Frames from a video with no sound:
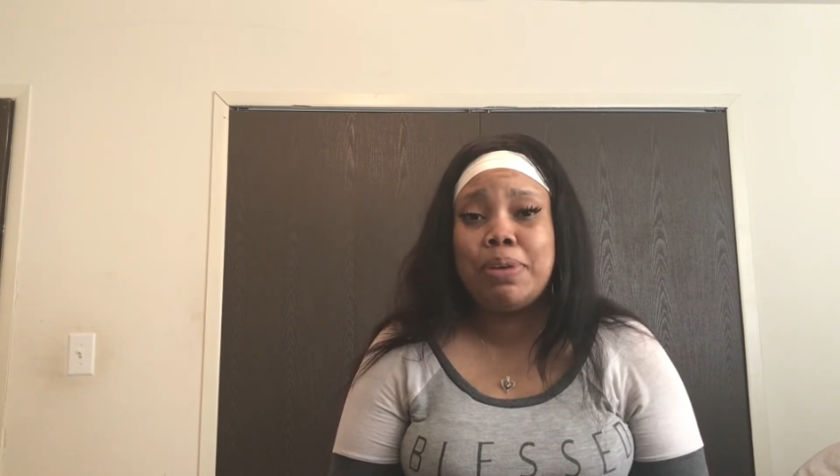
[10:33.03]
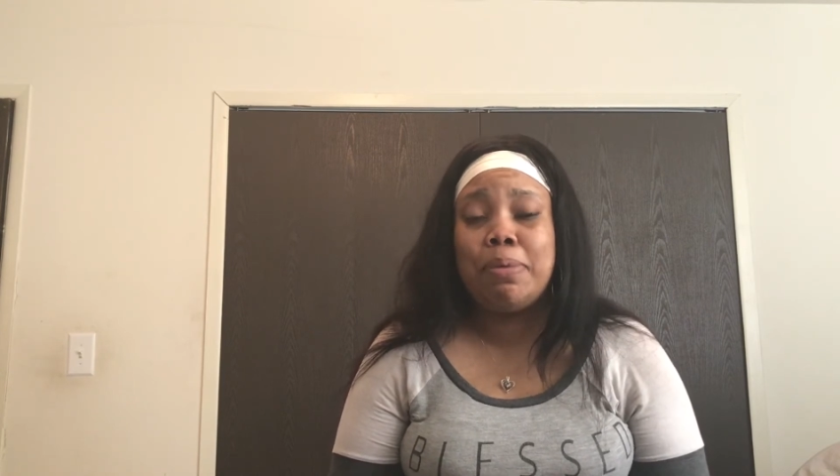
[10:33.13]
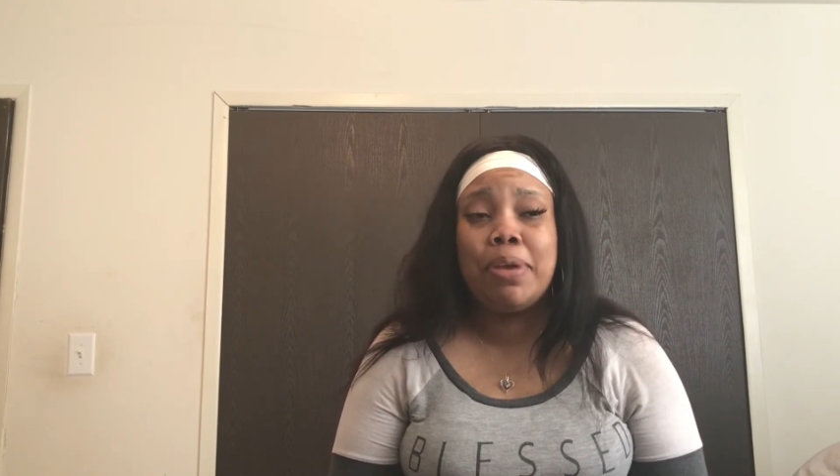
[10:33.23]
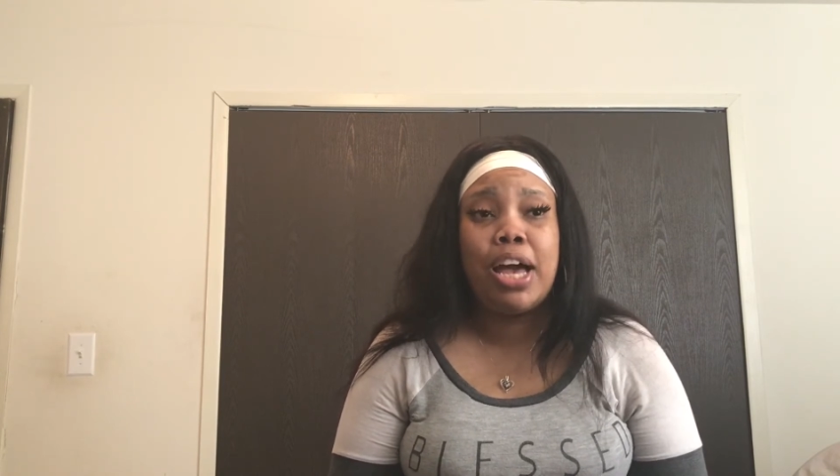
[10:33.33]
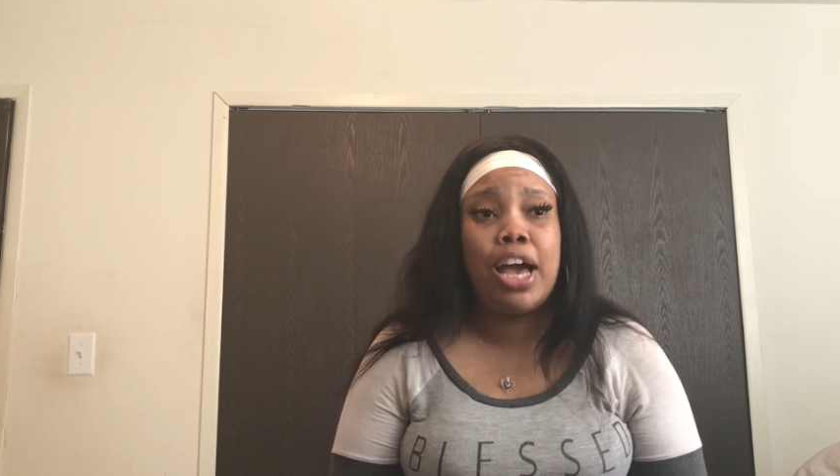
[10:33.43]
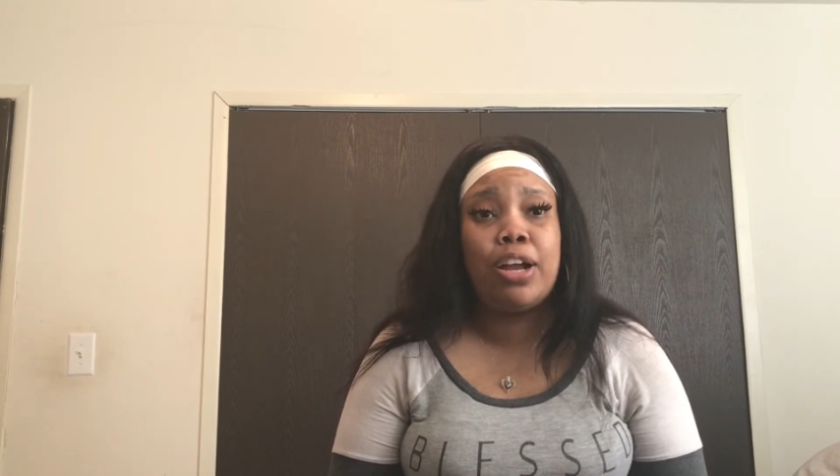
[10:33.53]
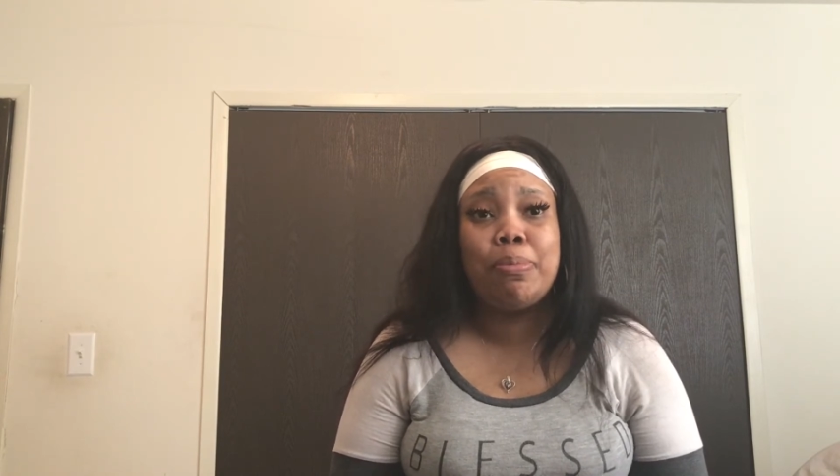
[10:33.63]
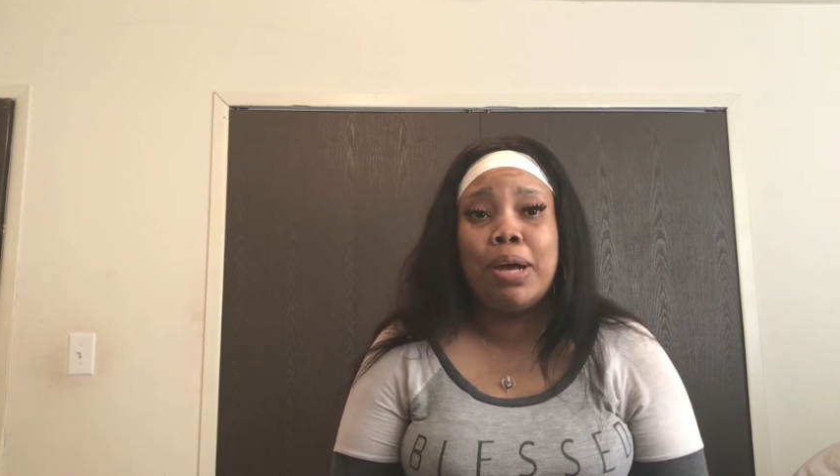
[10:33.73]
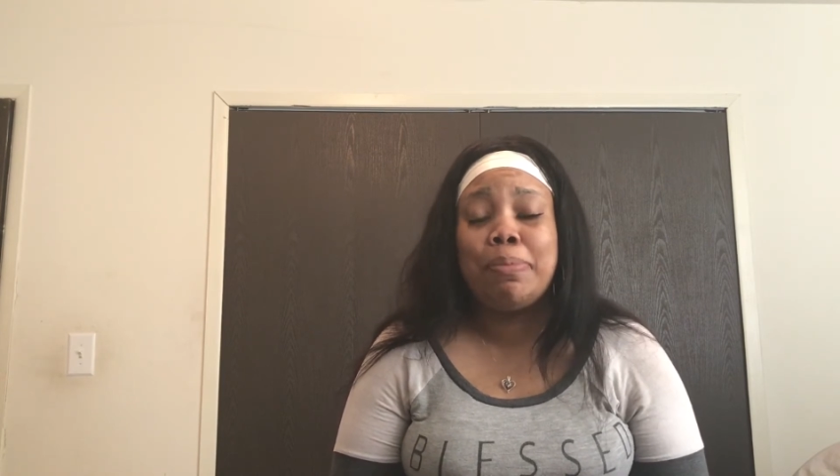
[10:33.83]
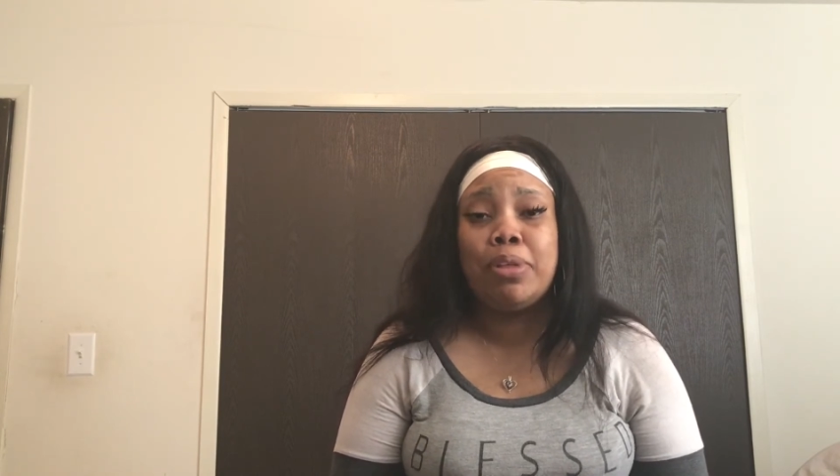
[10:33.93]
might be higher,
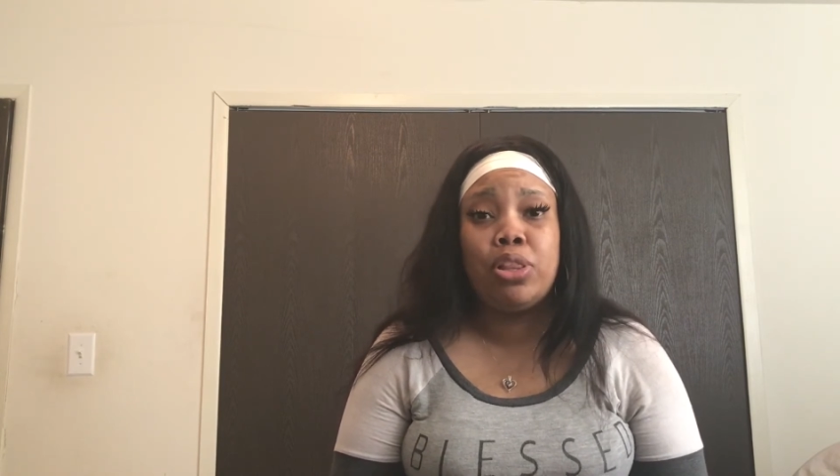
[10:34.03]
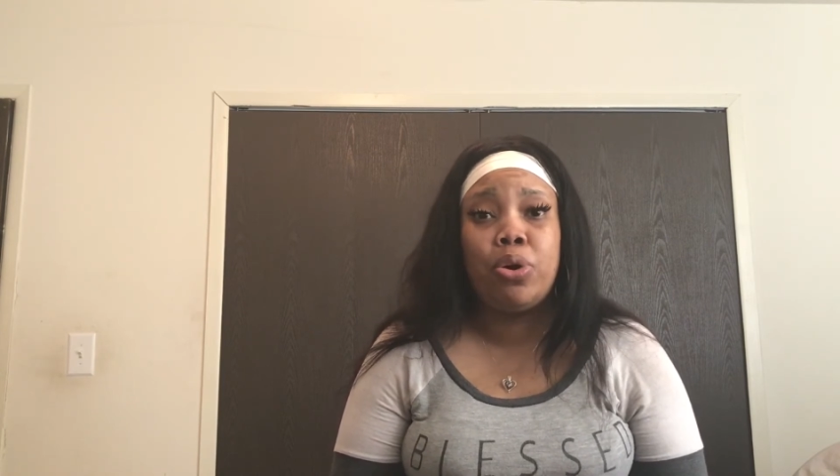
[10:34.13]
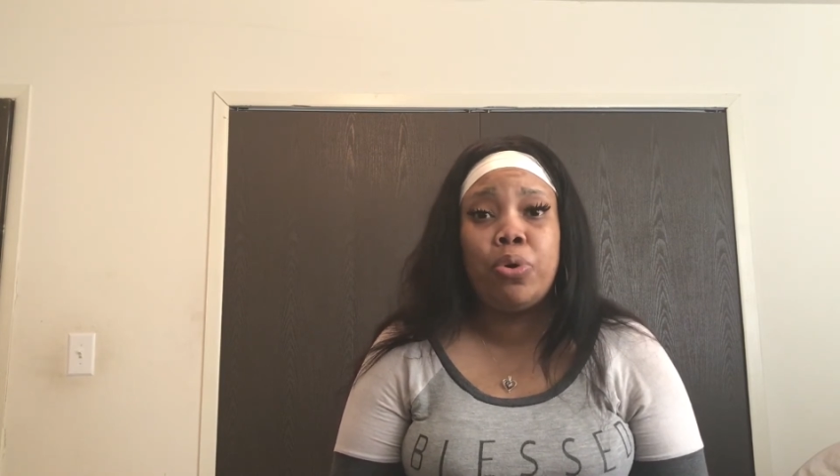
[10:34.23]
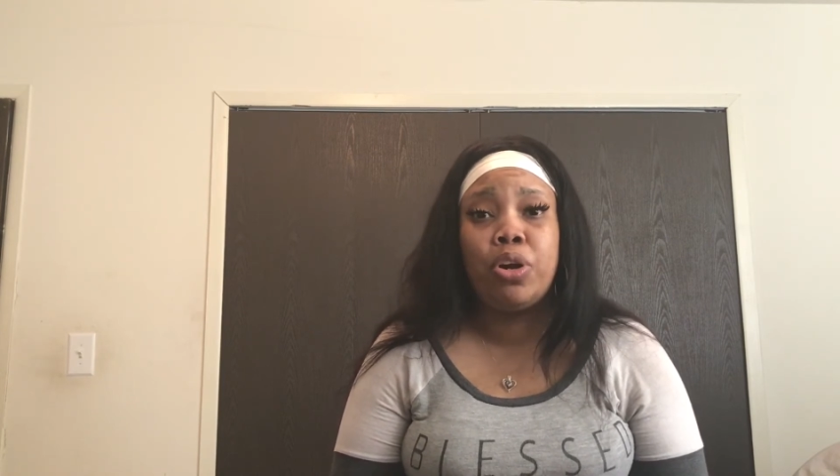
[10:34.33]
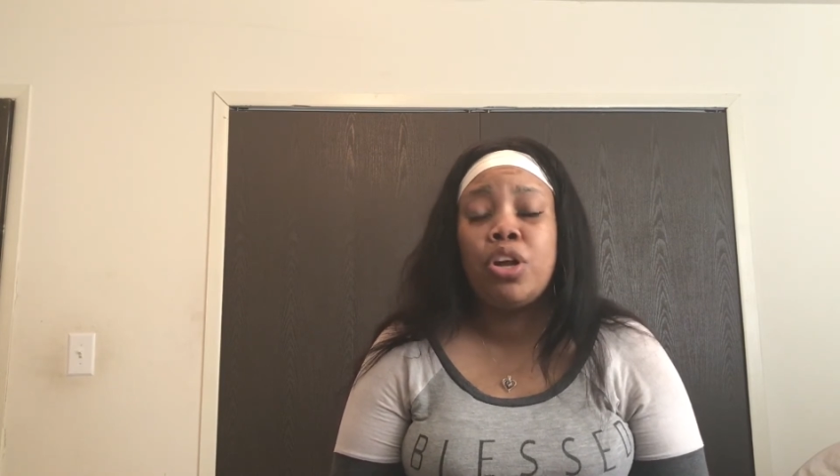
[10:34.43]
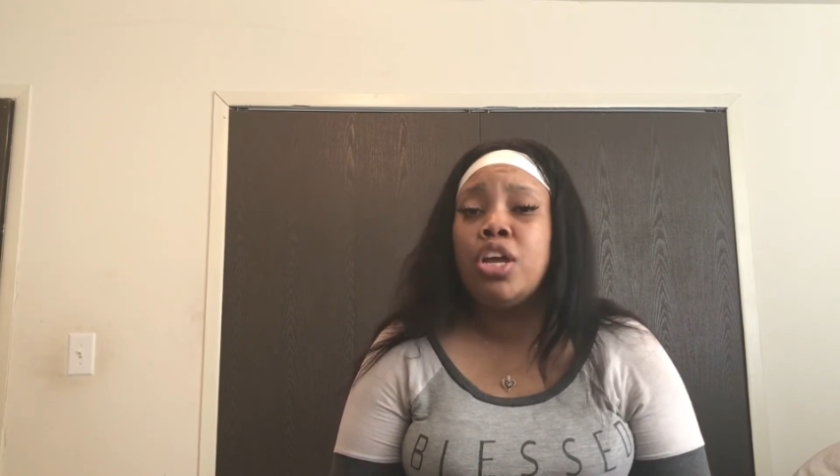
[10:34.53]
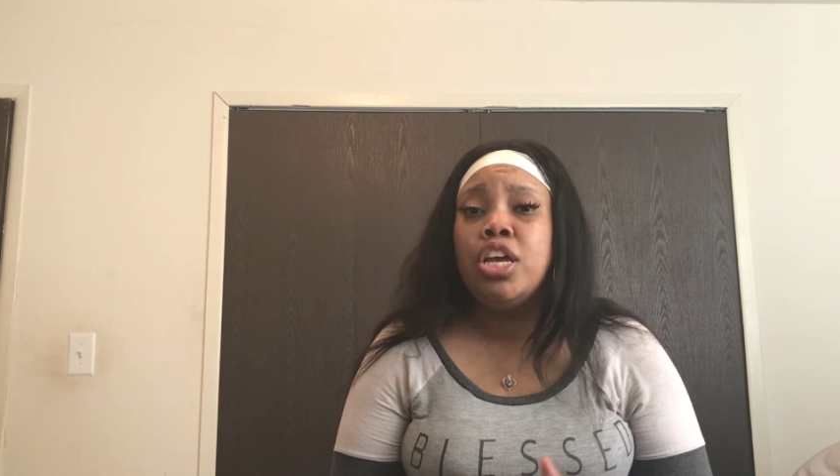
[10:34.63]
might be lower.